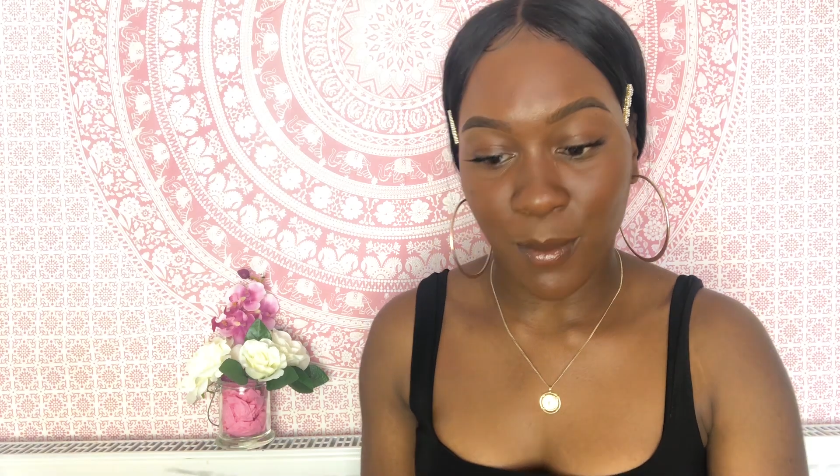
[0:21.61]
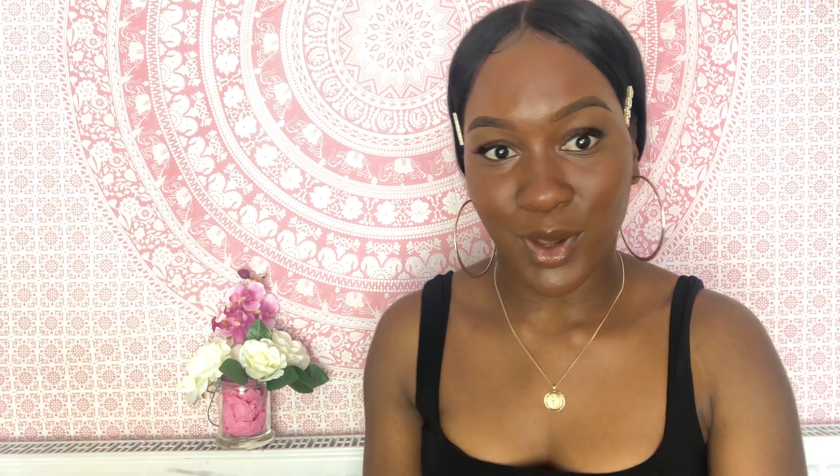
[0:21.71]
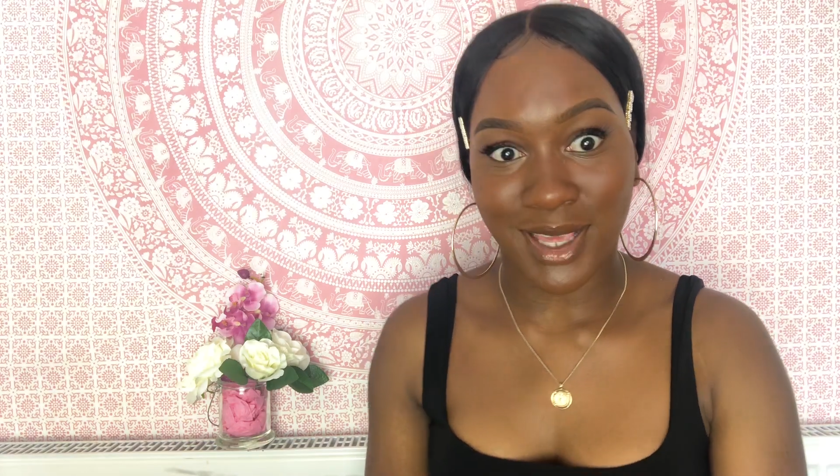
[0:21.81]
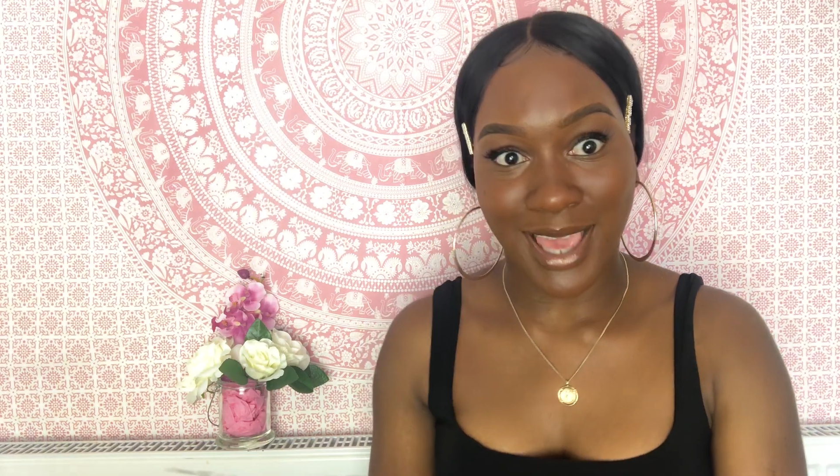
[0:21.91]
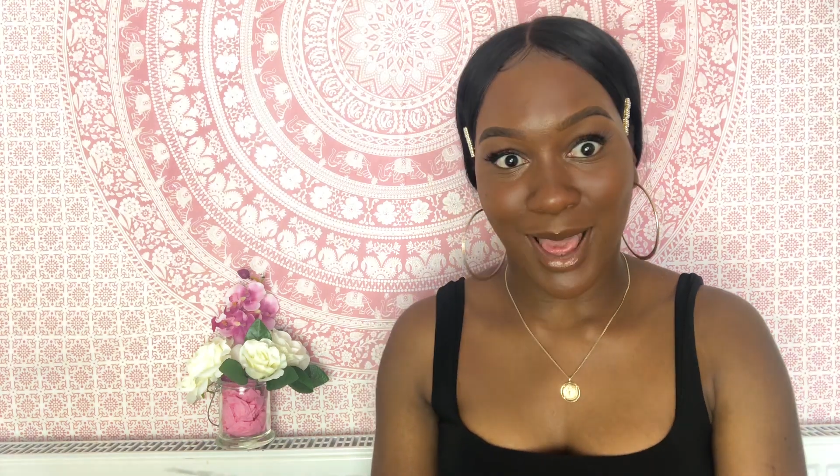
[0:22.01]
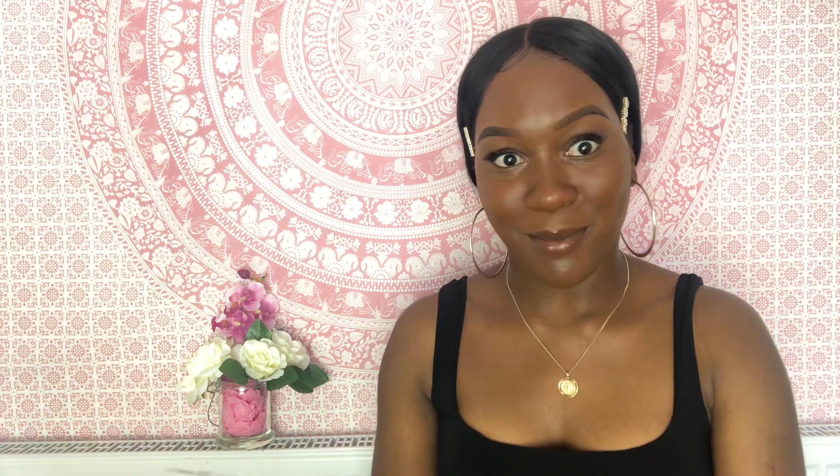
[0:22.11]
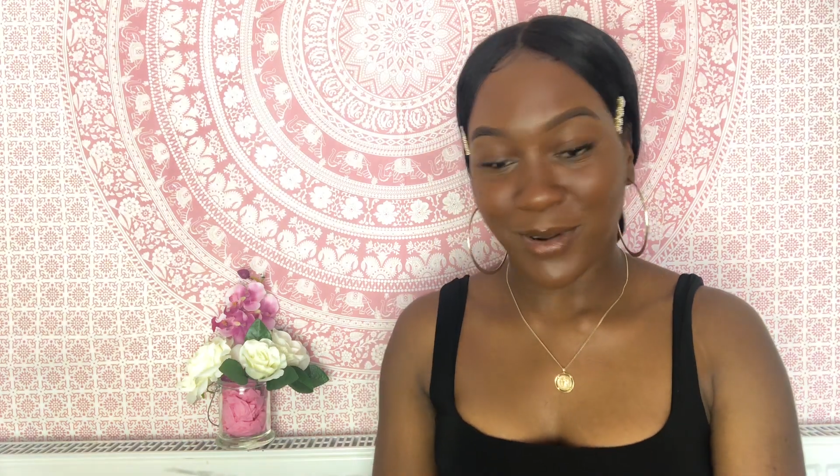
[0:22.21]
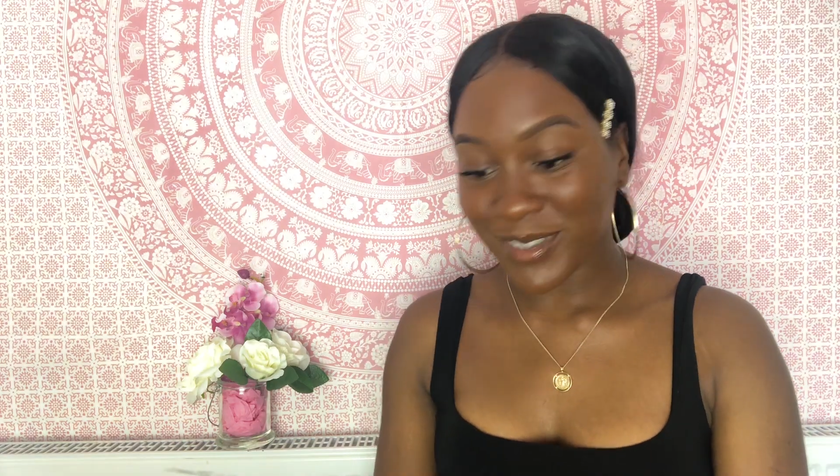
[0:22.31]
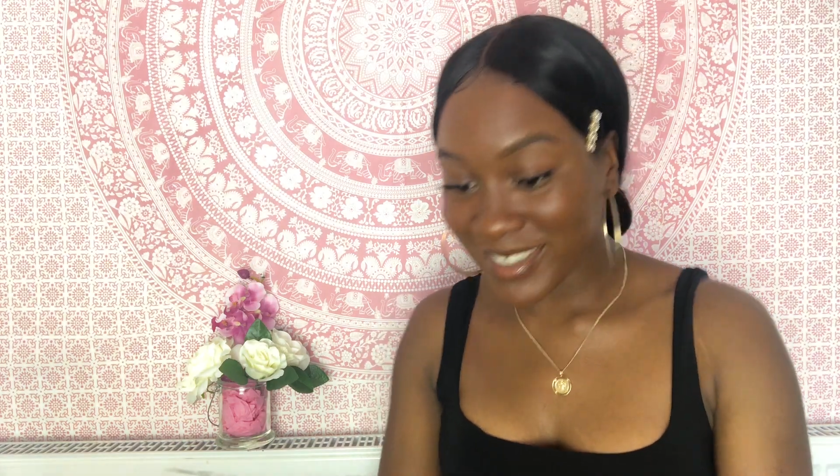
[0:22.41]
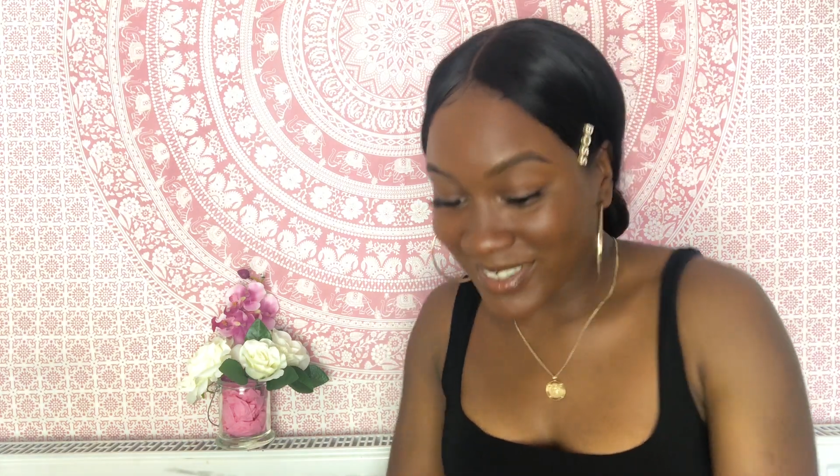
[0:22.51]
I'm gonna get out
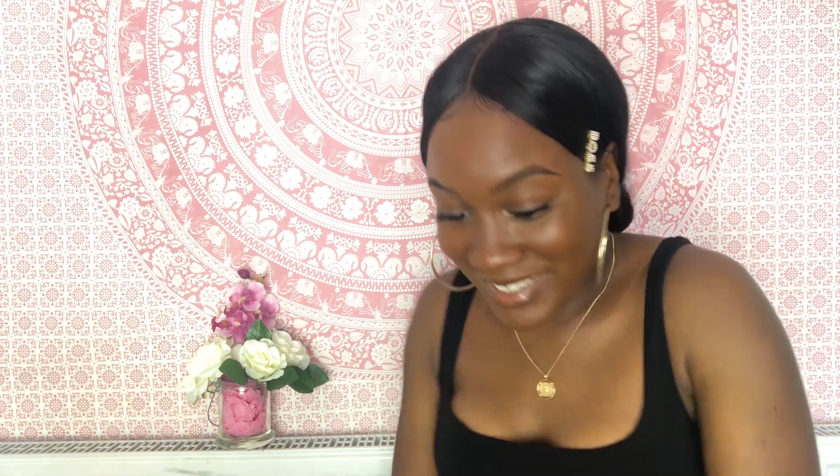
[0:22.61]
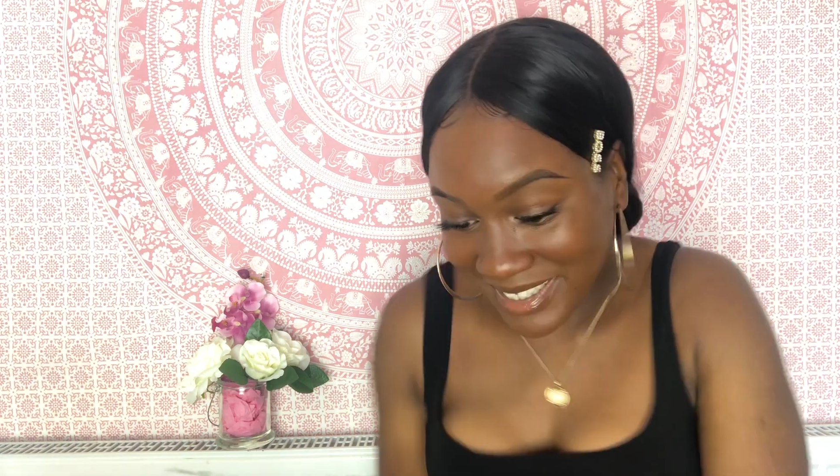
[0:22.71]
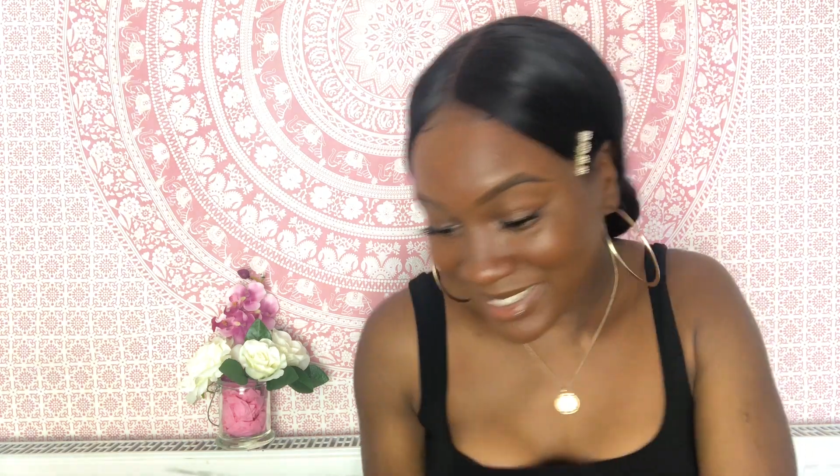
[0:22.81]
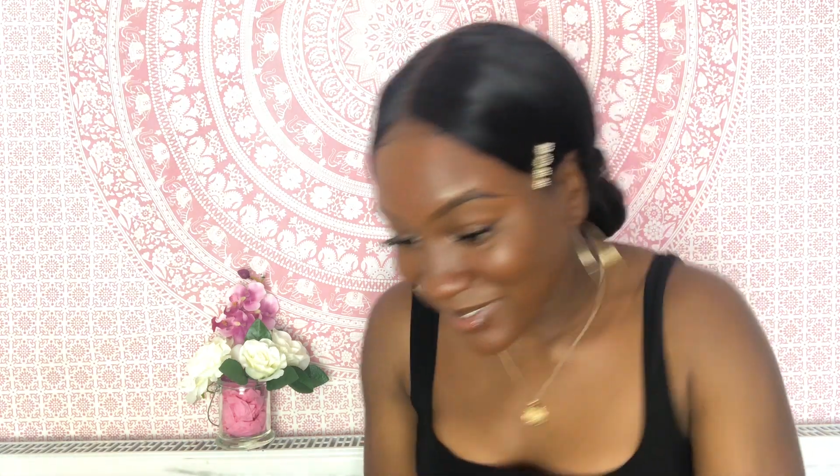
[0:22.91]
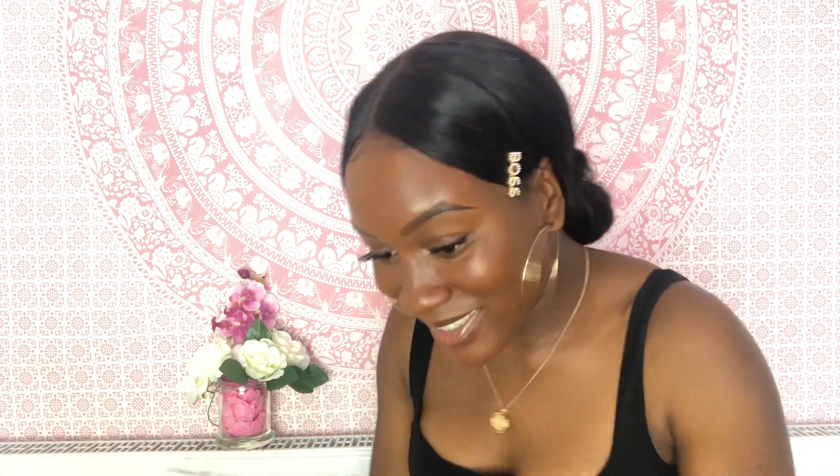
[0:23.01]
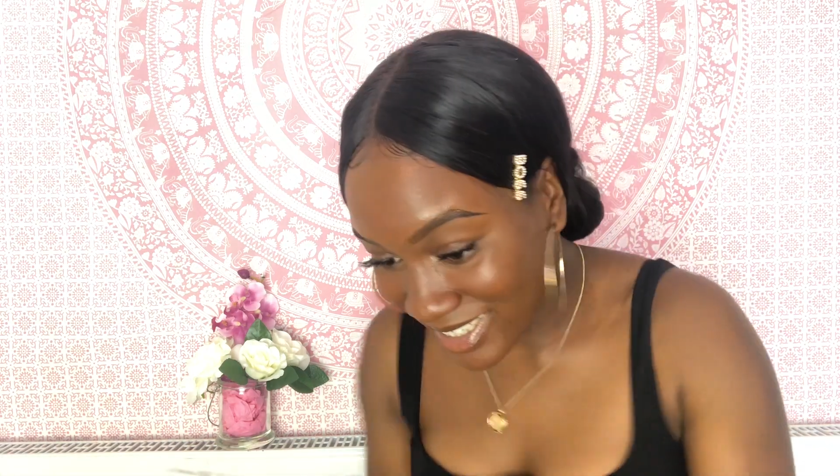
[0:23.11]
my results and see what